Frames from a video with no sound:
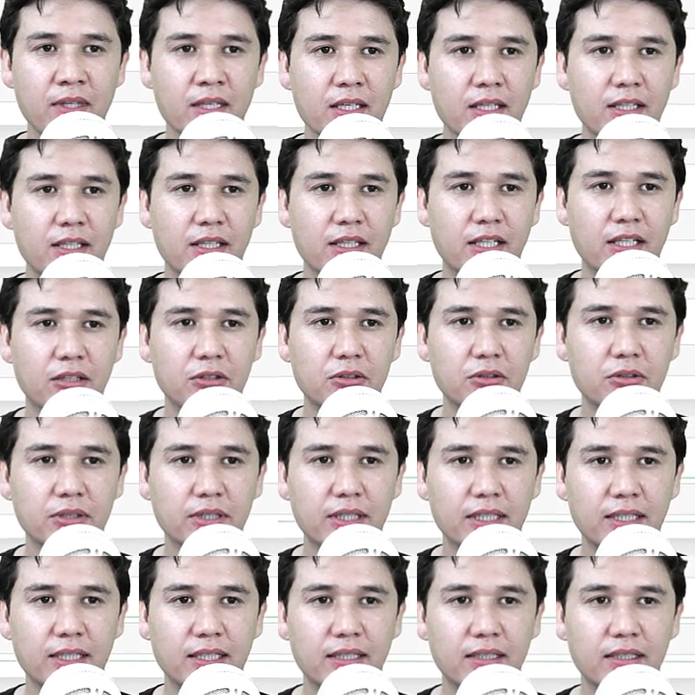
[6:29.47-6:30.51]
Now
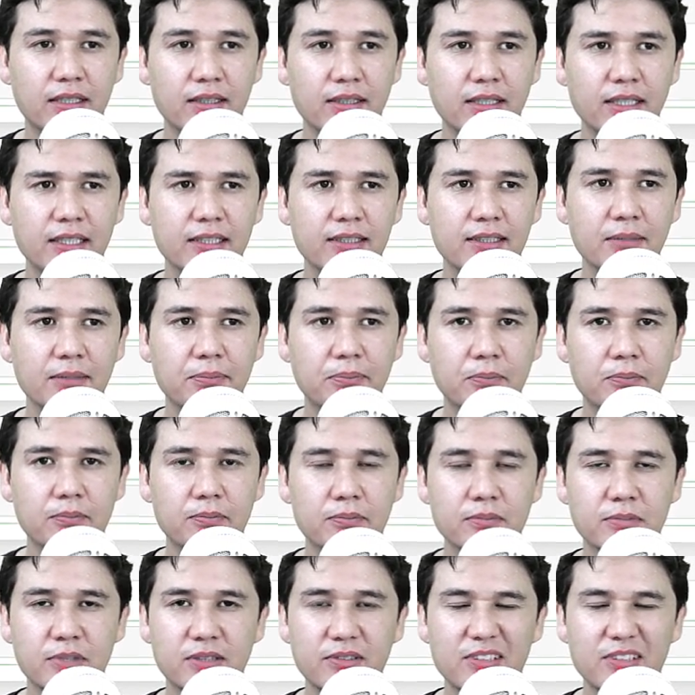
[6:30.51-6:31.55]
there is the
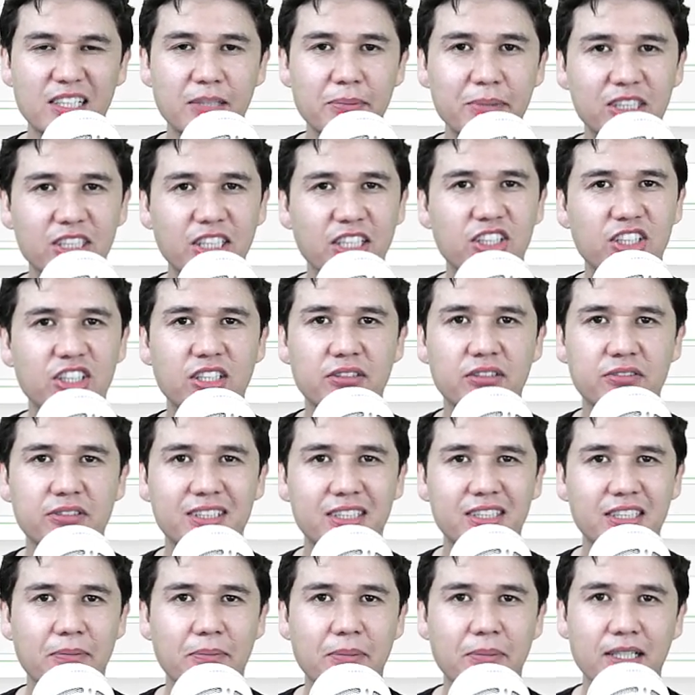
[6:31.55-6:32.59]
limitation of
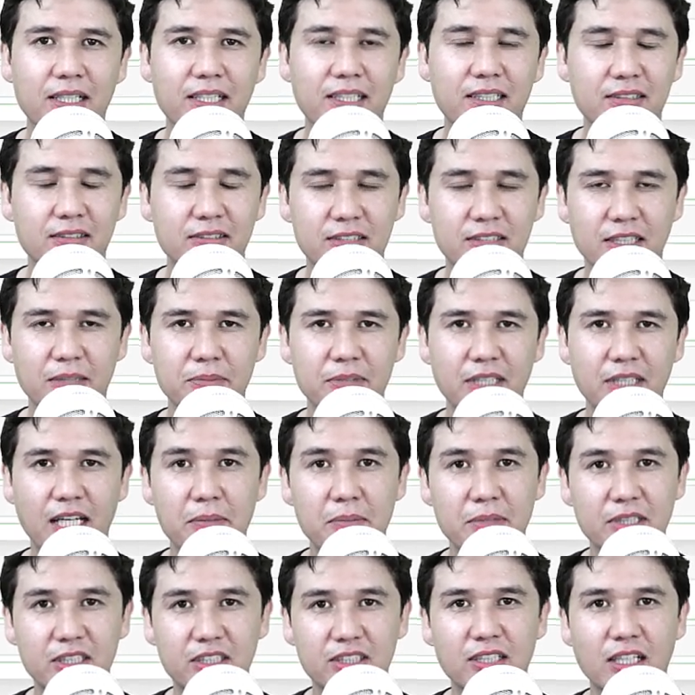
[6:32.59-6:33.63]
the tuple, and
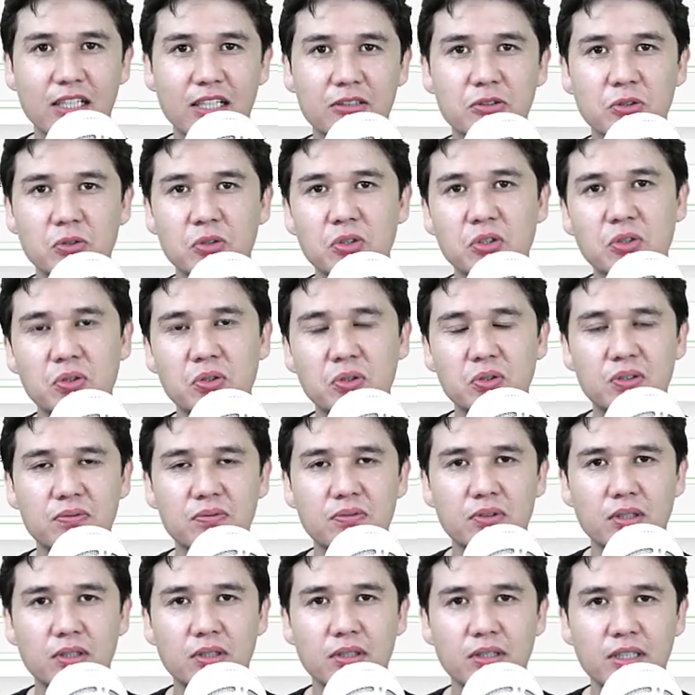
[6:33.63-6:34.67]
sometimes it's also
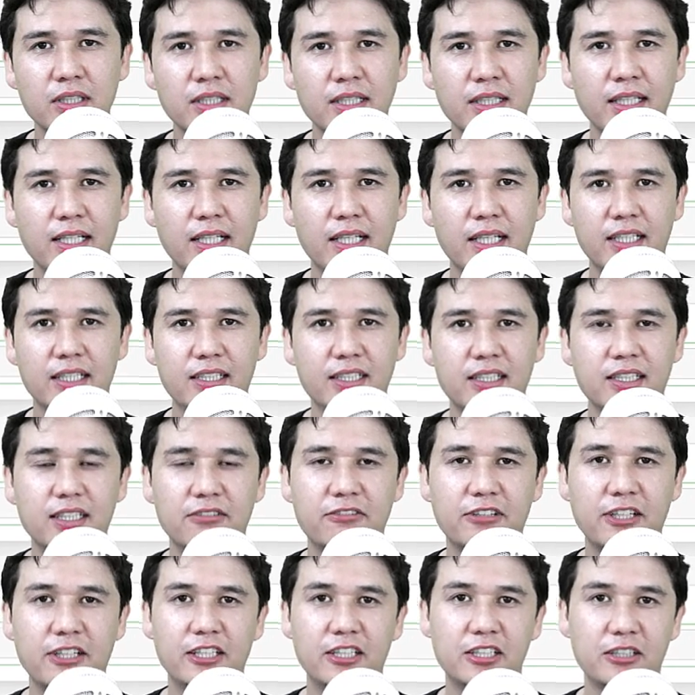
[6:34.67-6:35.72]
useful in
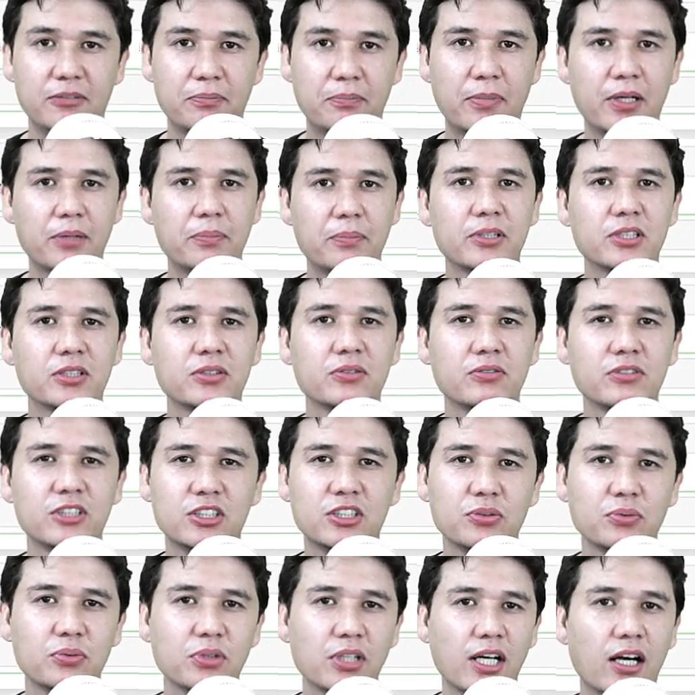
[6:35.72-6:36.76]
different purpose
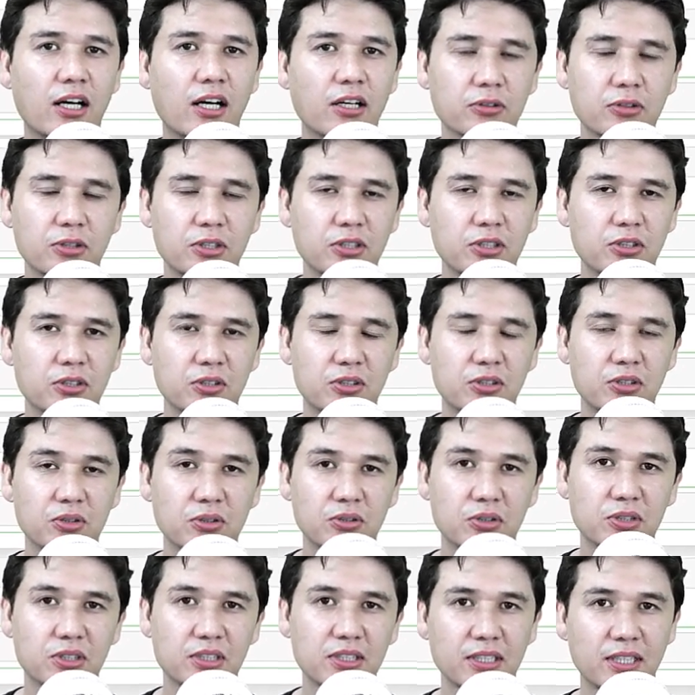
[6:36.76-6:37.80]
which we are going to
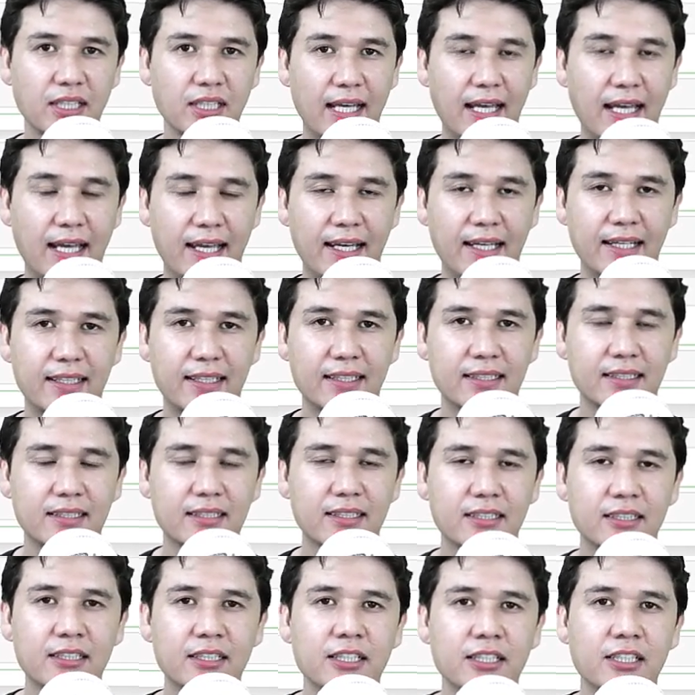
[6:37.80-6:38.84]
use,
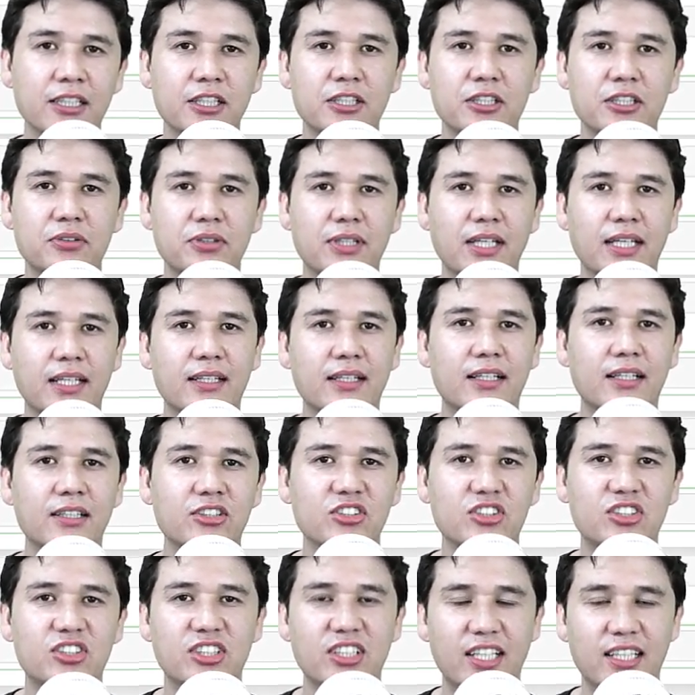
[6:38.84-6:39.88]
and you cannot
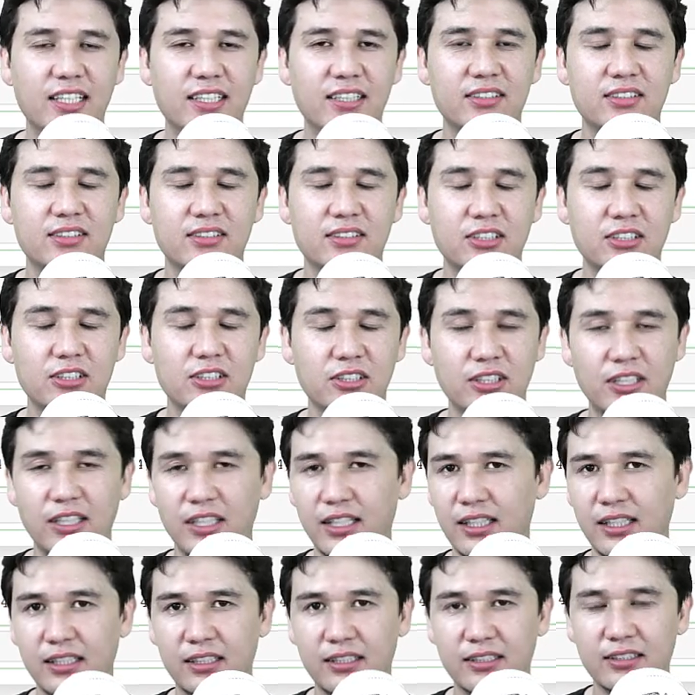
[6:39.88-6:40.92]
change
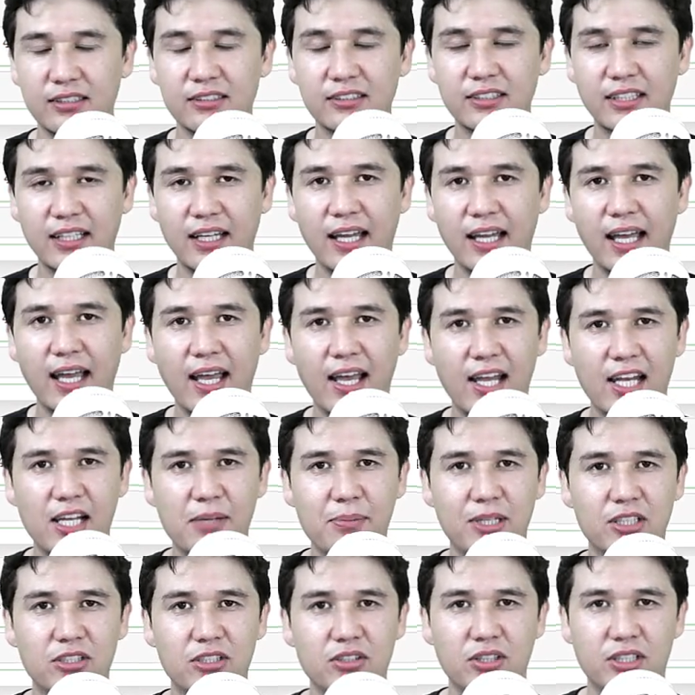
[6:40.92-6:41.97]
the
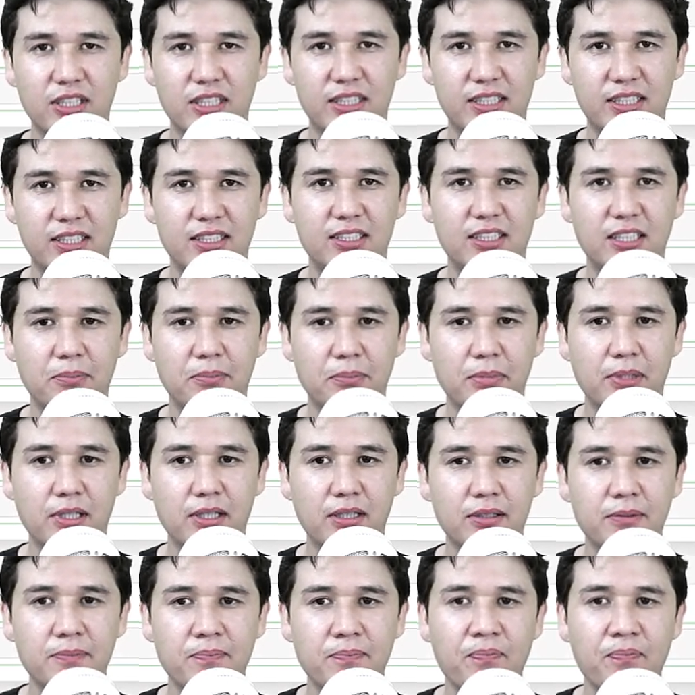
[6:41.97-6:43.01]
element in the
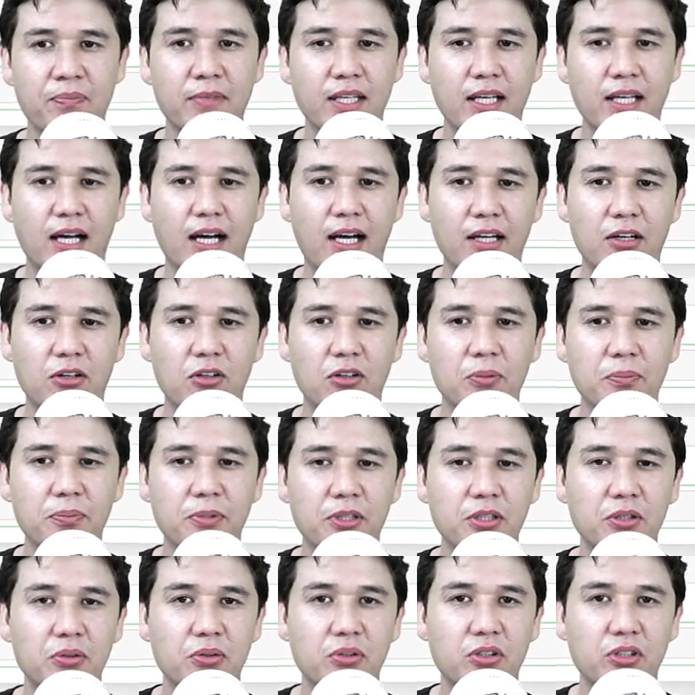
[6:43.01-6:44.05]
tuple. I hope
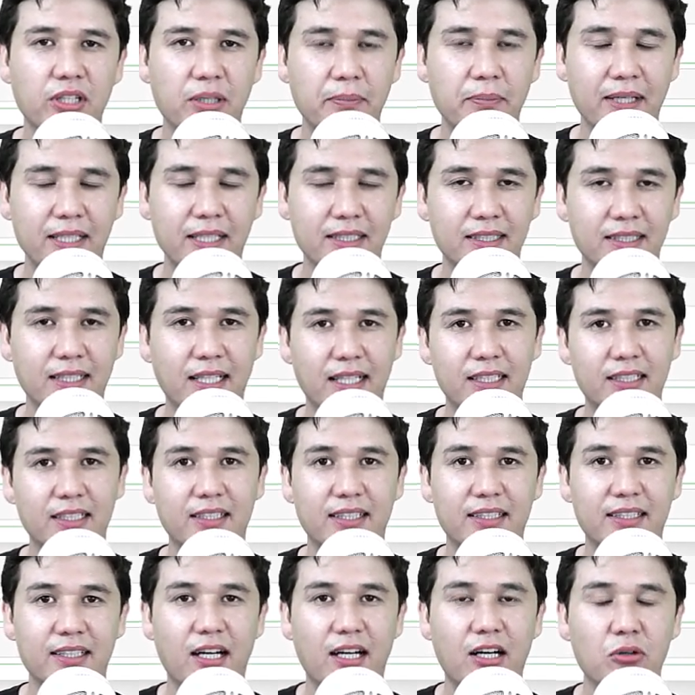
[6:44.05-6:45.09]
you got the basic idea
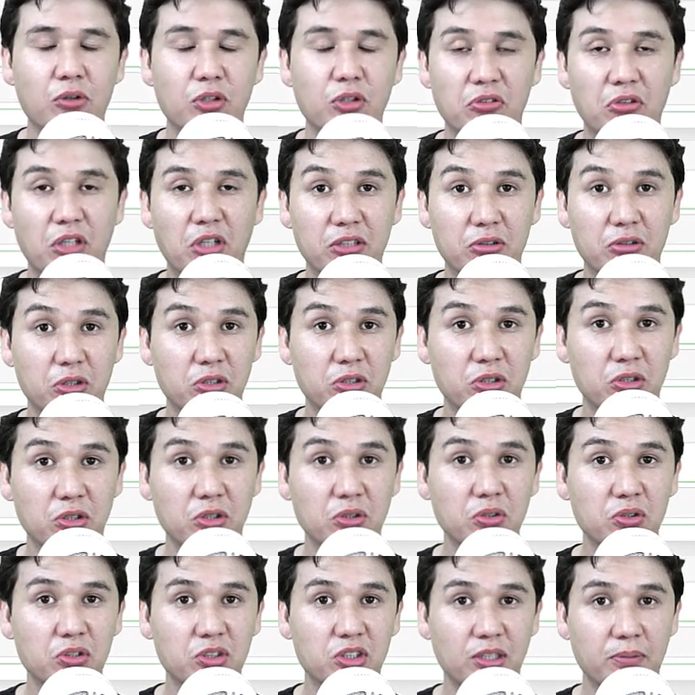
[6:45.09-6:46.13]
that how you are going to
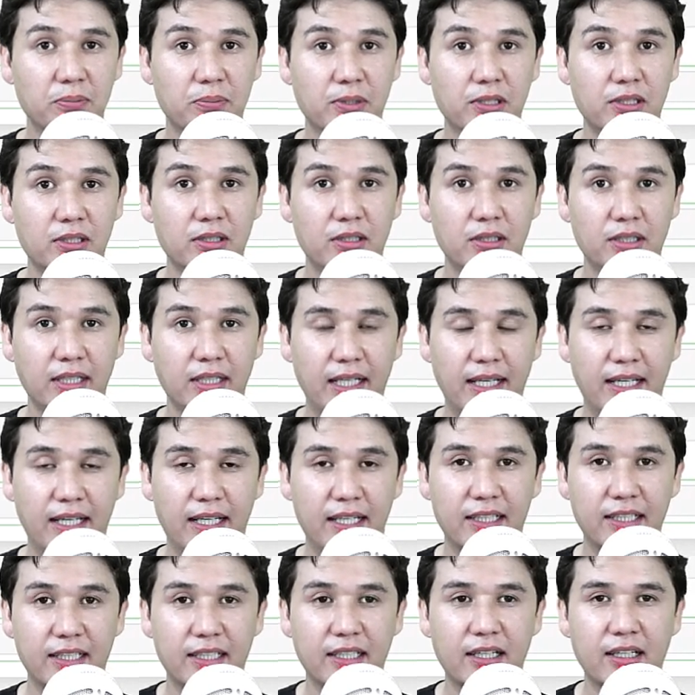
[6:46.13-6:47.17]
use tuple,
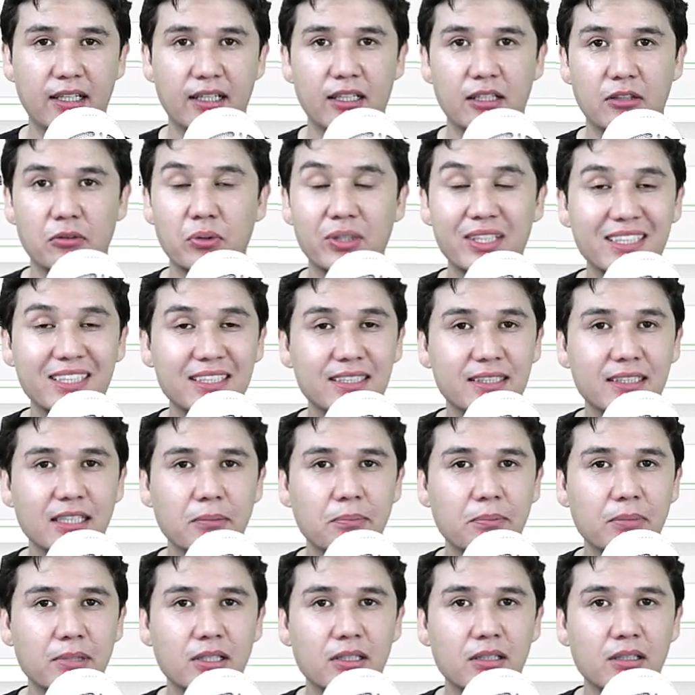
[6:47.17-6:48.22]
and what is
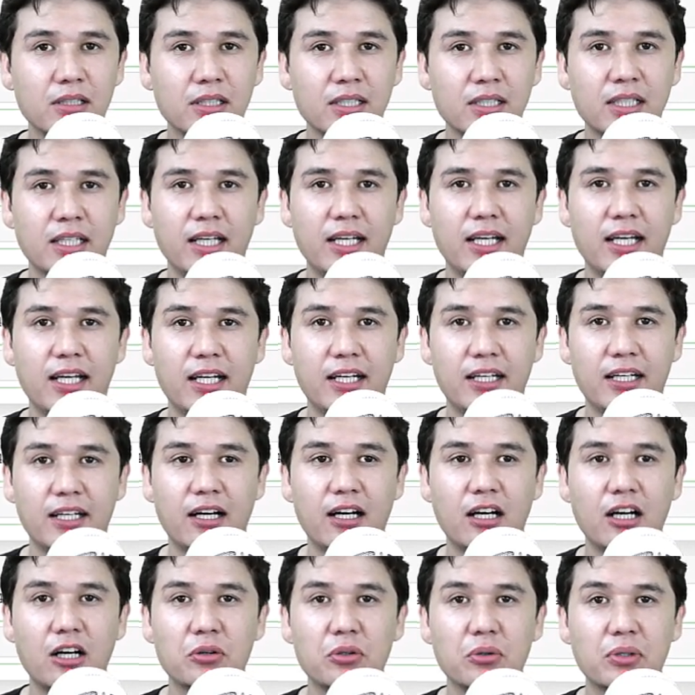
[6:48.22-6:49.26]
tuple, and
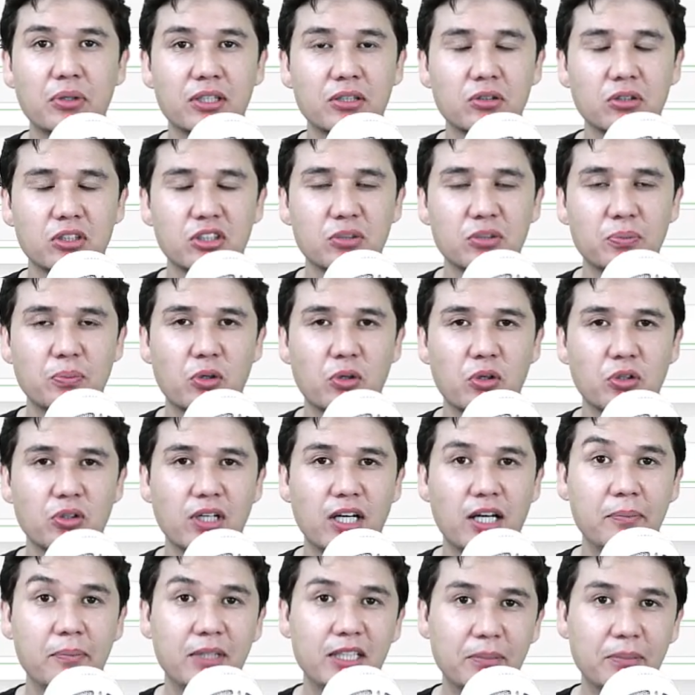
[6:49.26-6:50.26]
how you are going to program in